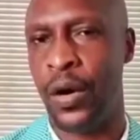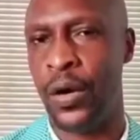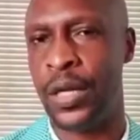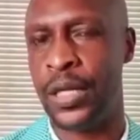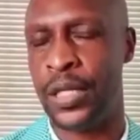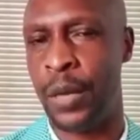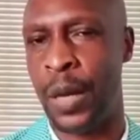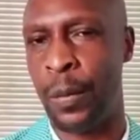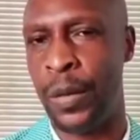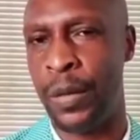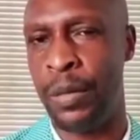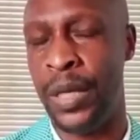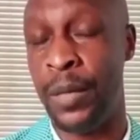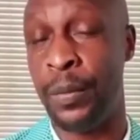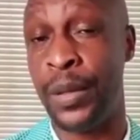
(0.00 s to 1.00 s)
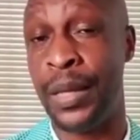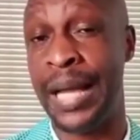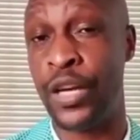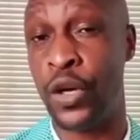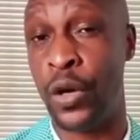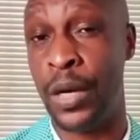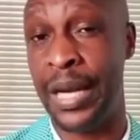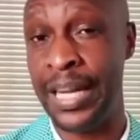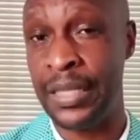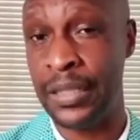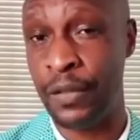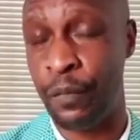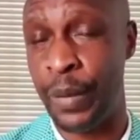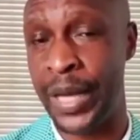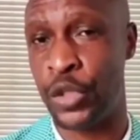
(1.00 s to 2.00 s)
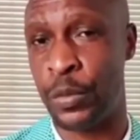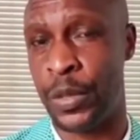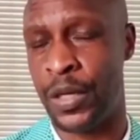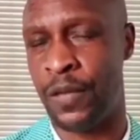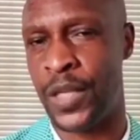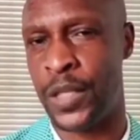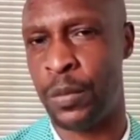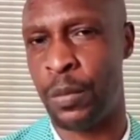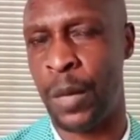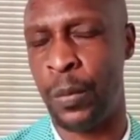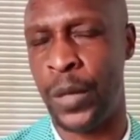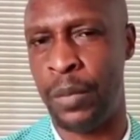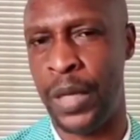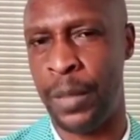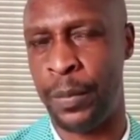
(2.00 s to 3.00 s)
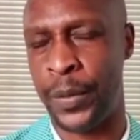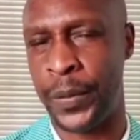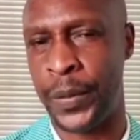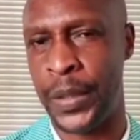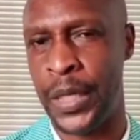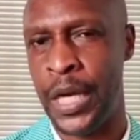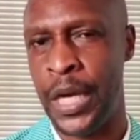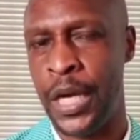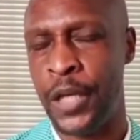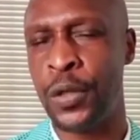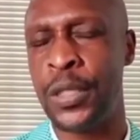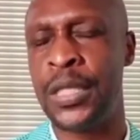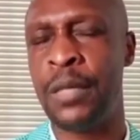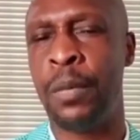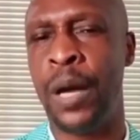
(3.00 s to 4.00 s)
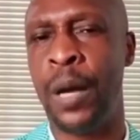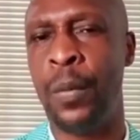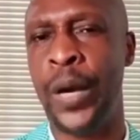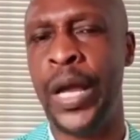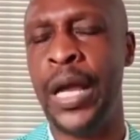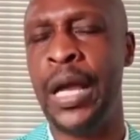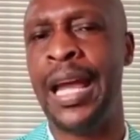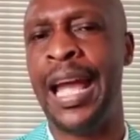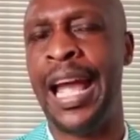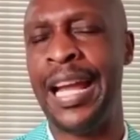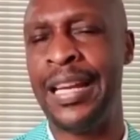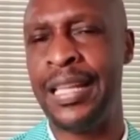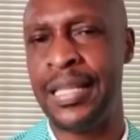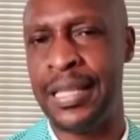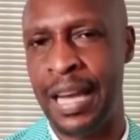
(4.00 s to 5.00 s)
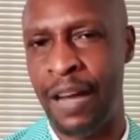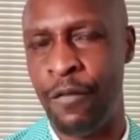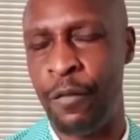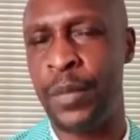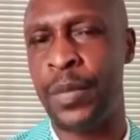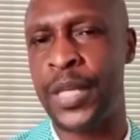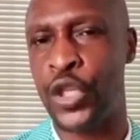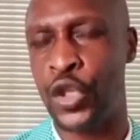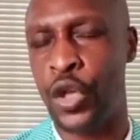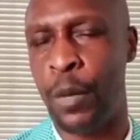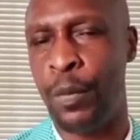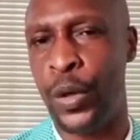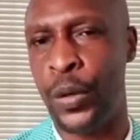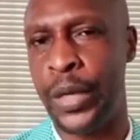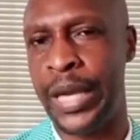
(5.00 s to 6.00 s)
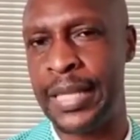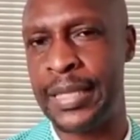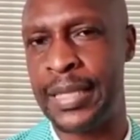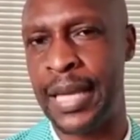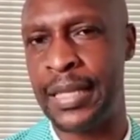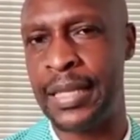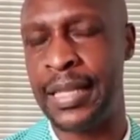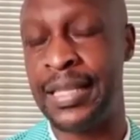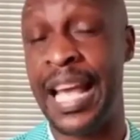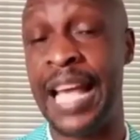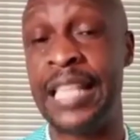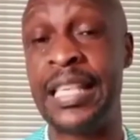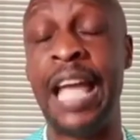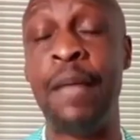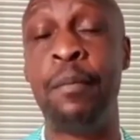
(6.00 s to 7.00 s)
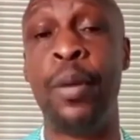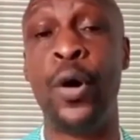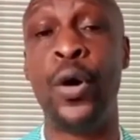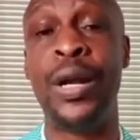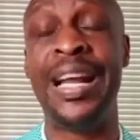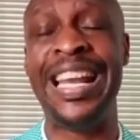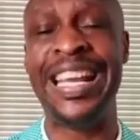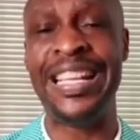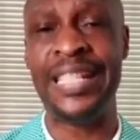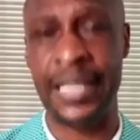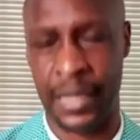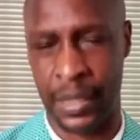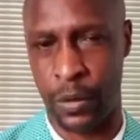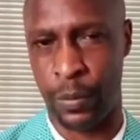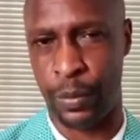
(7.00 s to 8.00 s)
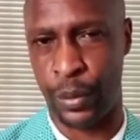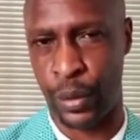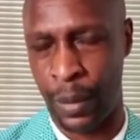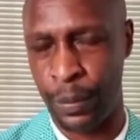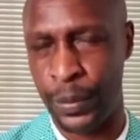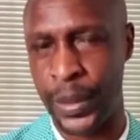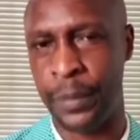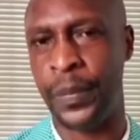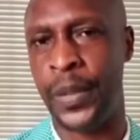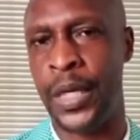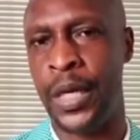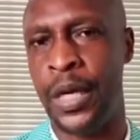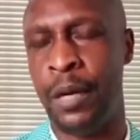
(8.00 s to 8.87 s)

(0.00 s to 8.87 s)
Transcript: on the Zimbabwean people and collective punishment of the Zimbabwean people. So Zimbabwe and its government must stop looking at sanctions as a political problem,